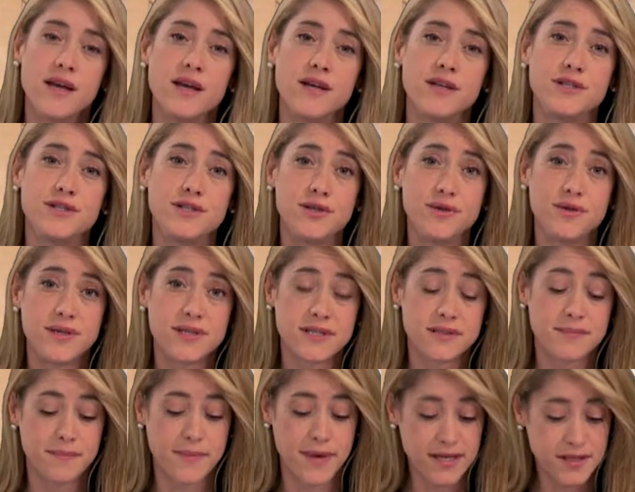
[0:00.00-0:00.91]

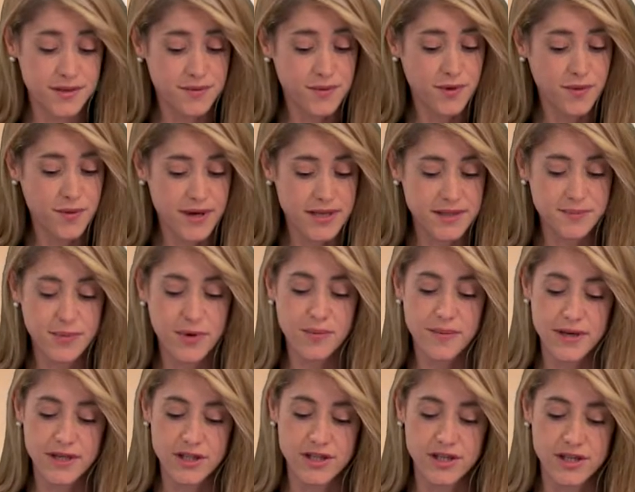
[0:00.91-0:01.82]
Students must request
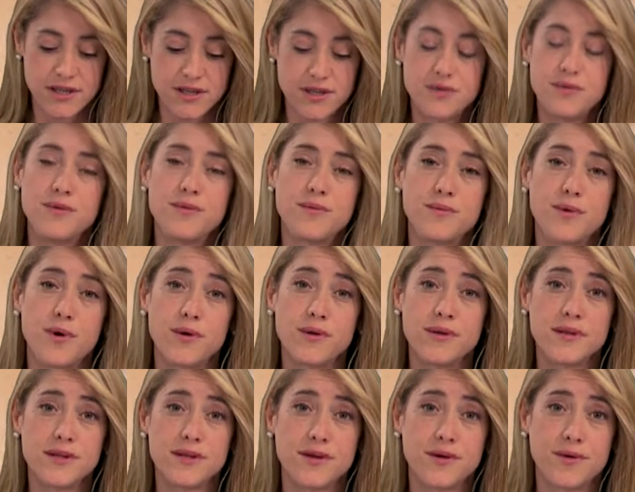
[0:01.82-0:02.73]
permission to enroll
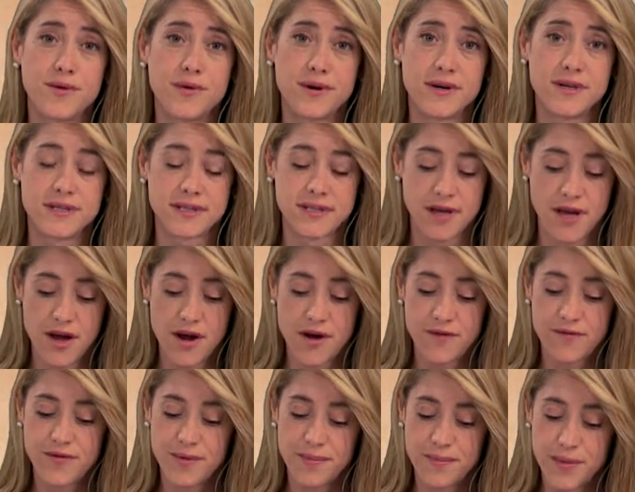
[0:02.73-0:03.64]
in the course
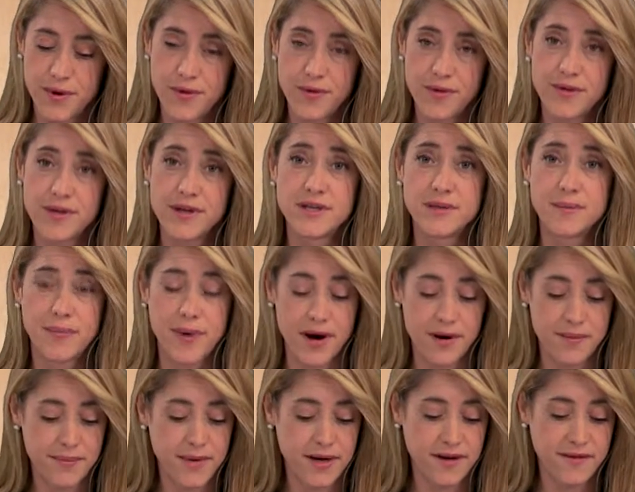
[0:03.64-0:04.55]
from both the
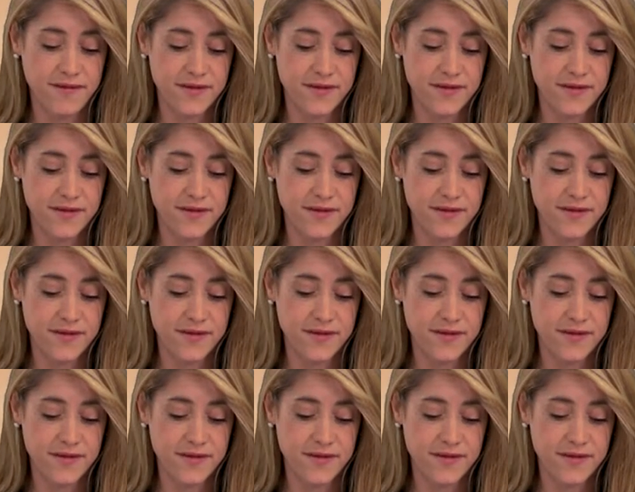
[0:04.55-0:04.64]
Department of